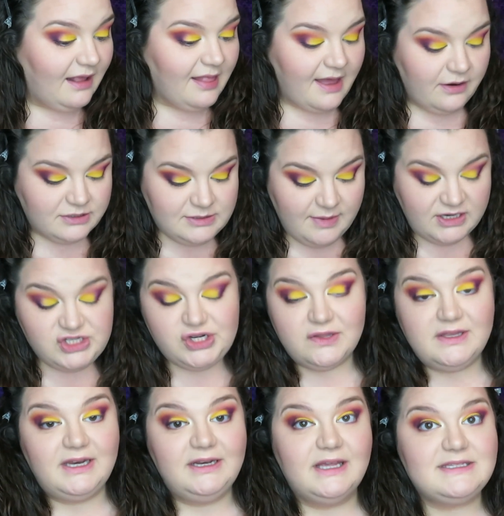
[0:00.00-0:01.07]
eyeliner to make sure
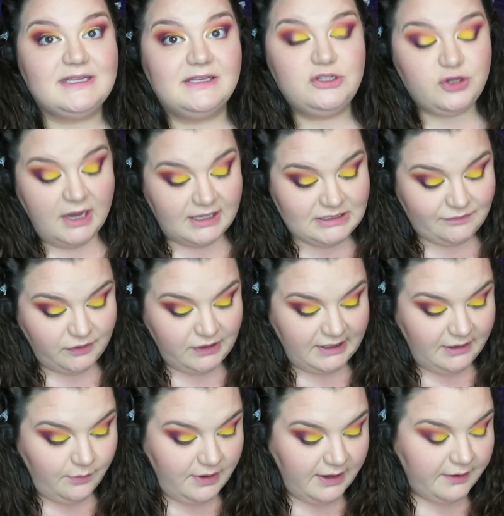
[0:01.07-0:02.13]
that it doesn't transfer
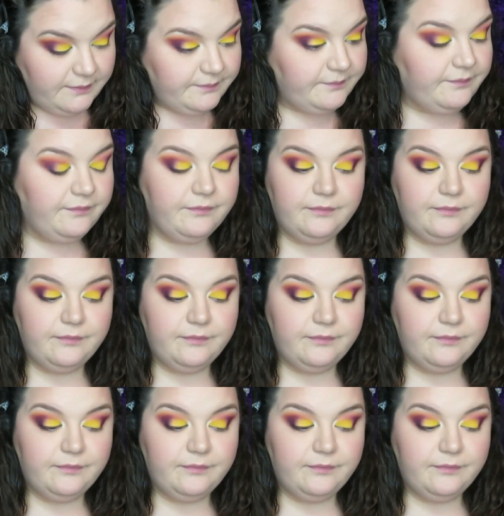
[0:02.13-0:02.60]
anywhere.